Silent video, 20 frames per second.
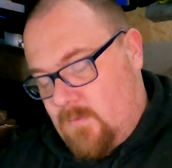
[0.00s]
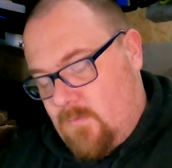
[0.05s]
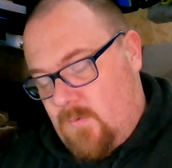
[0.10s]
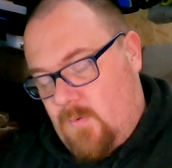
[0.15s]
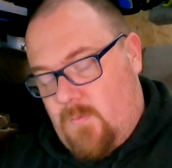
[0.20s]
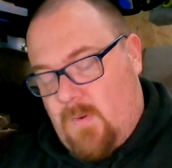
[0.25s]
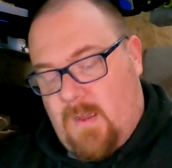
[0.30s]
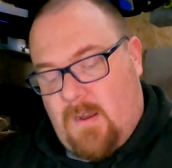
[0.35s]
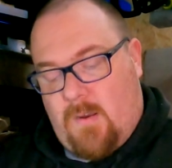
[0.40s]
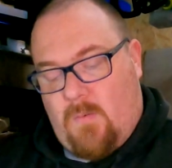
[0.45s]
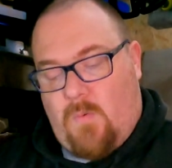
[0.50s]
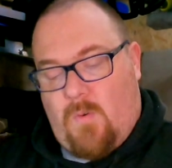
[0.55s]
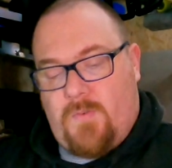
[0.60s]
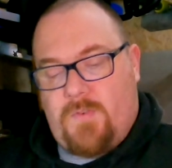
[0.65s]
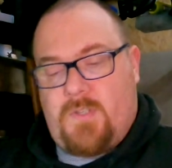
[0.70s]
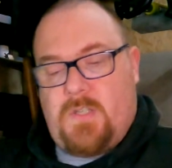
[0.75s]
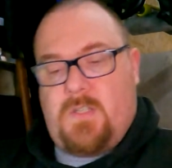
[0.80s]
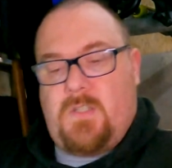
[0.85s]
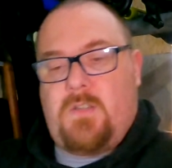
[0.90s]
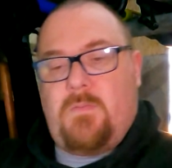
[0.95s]
We're where I
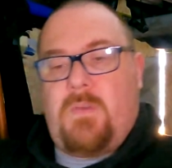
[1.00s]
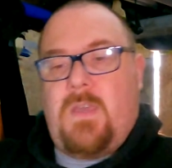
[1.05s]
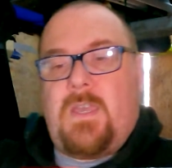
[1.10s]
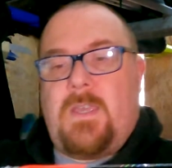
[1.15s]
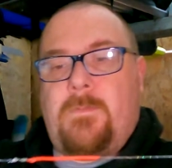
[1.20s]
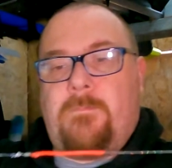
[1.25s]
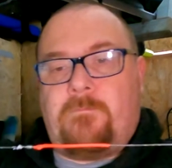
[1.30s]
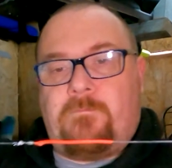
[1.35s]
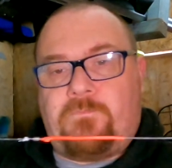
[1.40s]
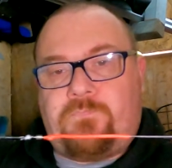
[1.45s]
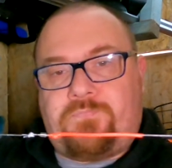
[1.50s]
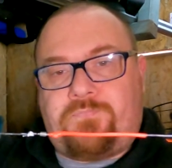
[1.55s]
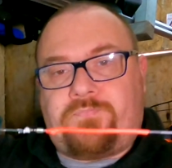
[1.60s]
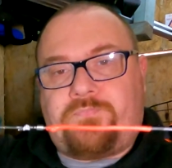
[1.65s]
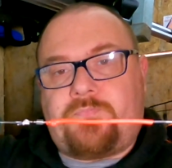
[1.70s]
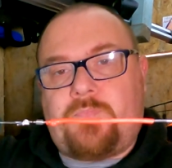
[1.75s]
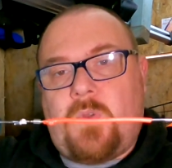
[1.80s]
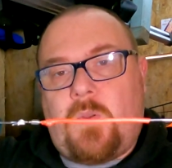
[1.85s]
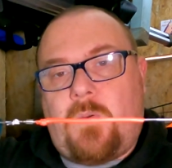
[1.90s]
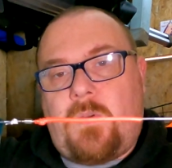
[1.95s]
want it to be.
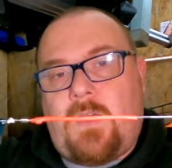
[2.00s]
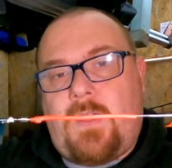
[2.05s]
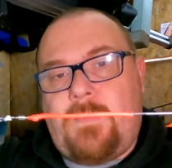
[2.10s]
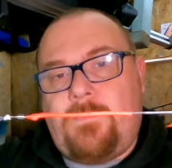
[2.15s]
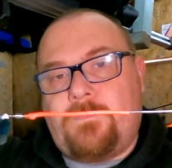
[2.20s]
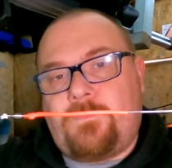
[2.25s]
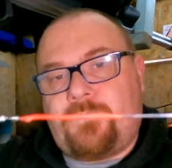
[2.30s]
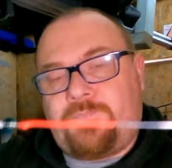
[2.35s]
Okay.